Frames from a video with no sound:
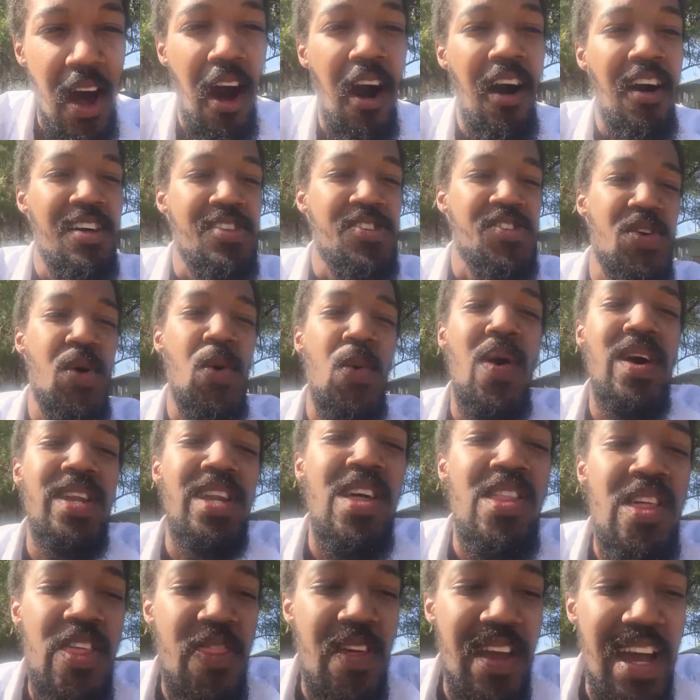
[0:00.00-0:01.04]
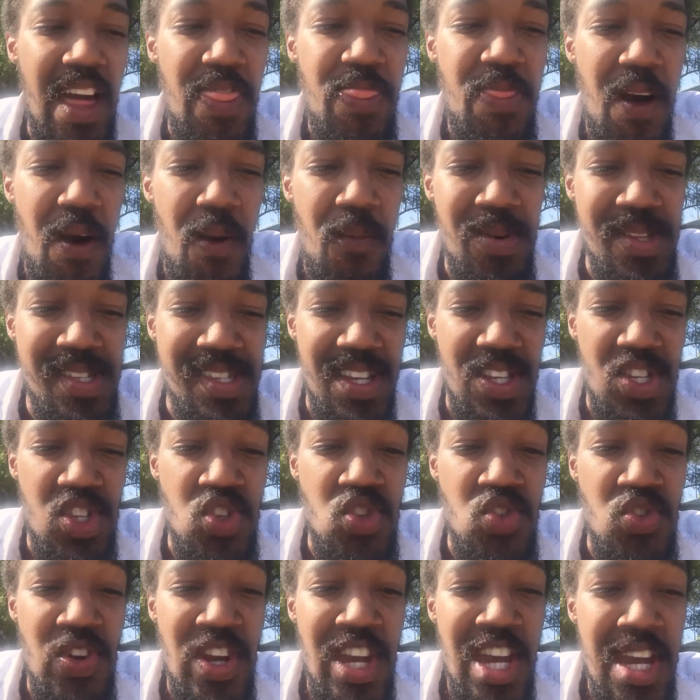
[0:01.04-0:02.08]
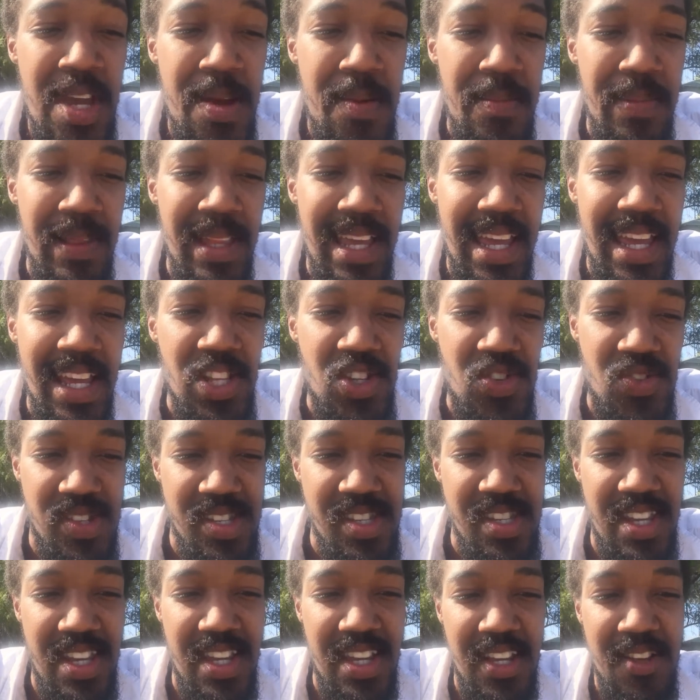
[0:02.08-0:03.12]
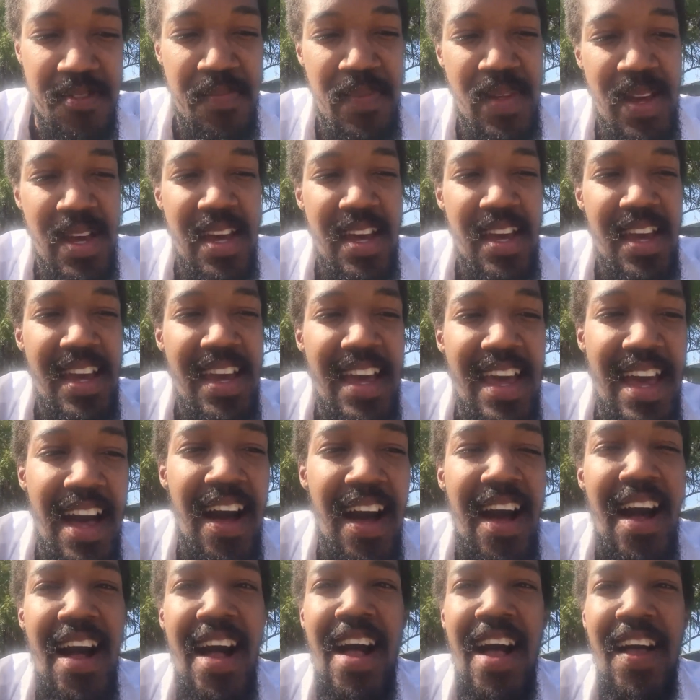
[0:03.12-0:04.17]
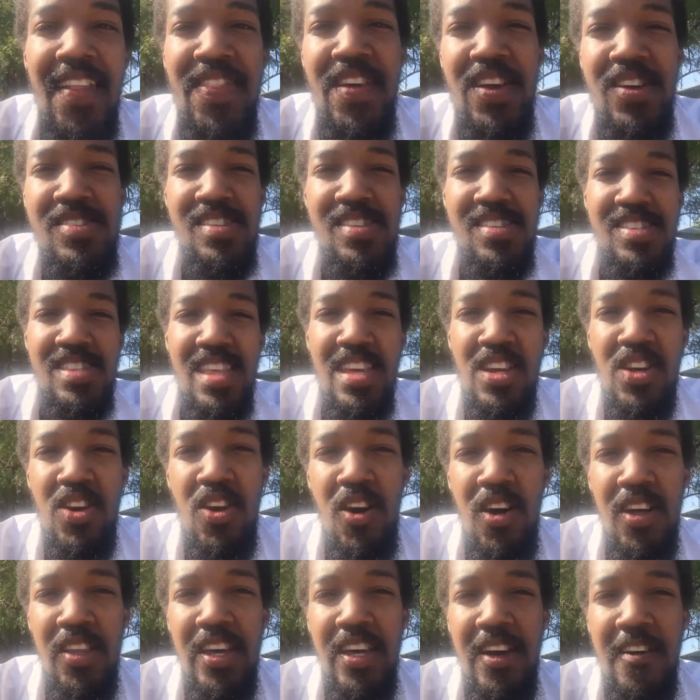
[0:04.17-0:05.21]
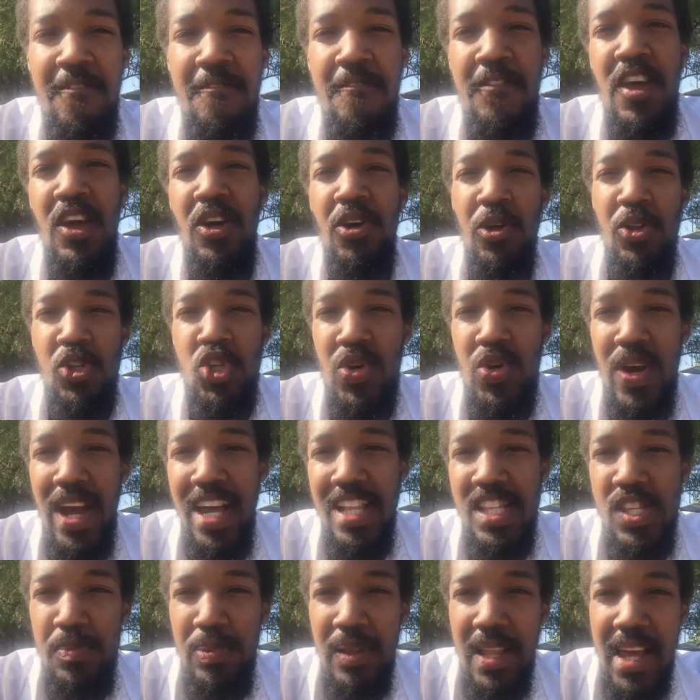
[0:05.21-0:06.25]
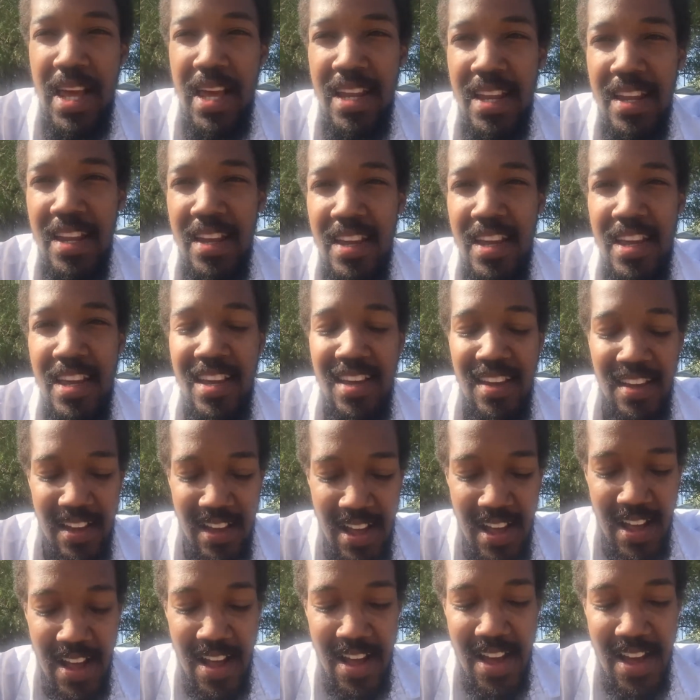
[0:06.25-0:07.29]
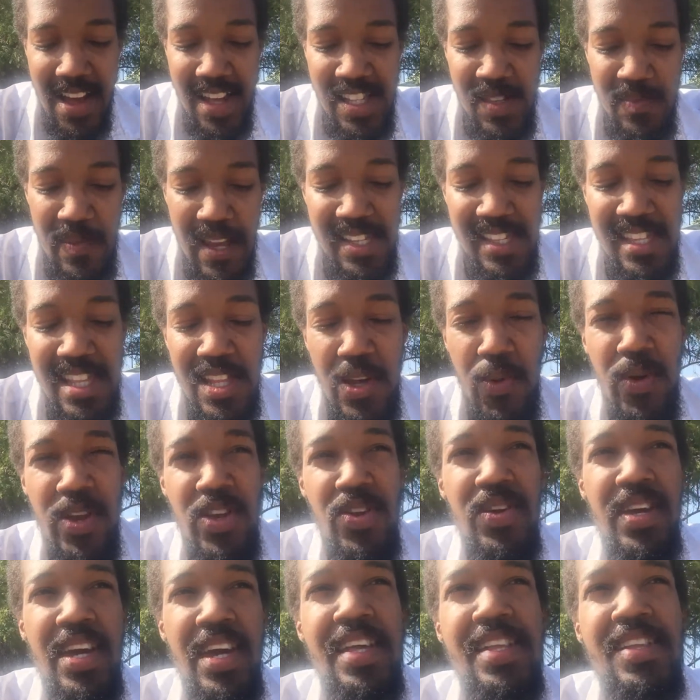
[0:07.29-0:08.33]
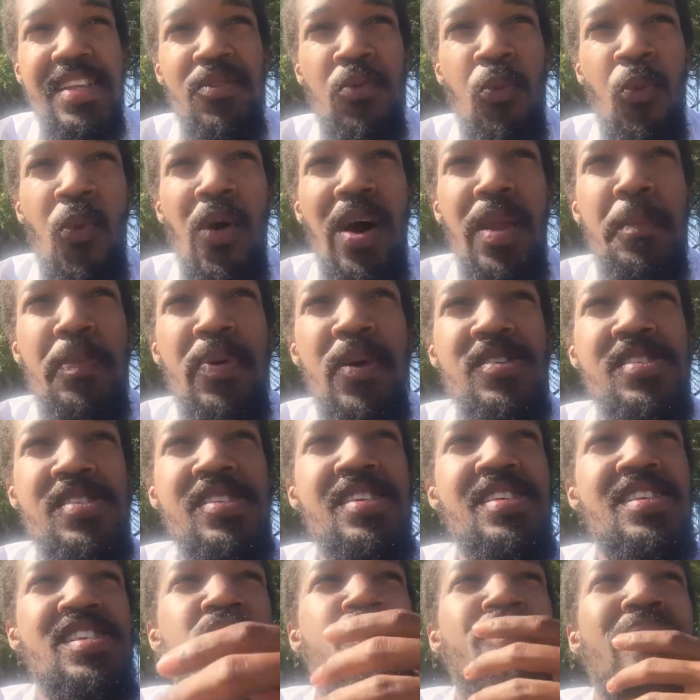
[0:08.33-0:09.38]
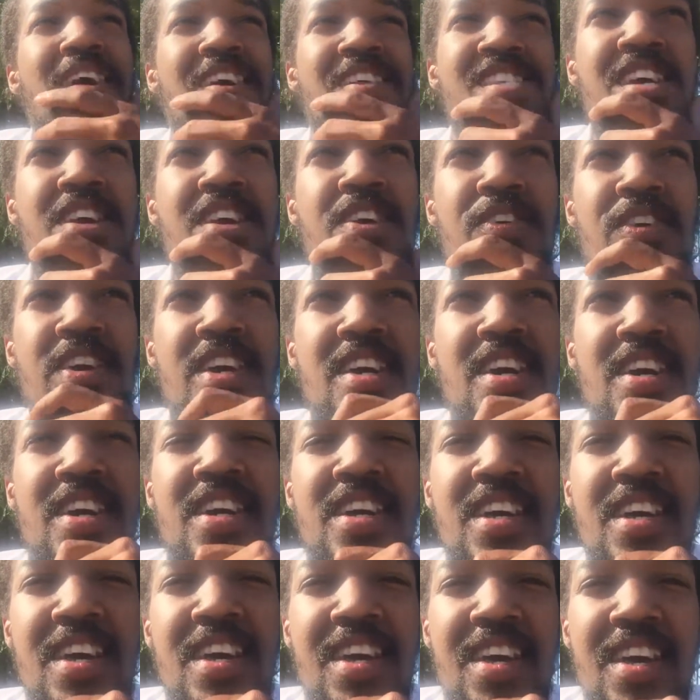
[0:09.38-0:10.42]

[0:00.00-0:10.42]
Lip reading: Also, one other thing I thought was extremely interesting. There's this thing called a fecal transplant. It's basically where you get one person's bacteria.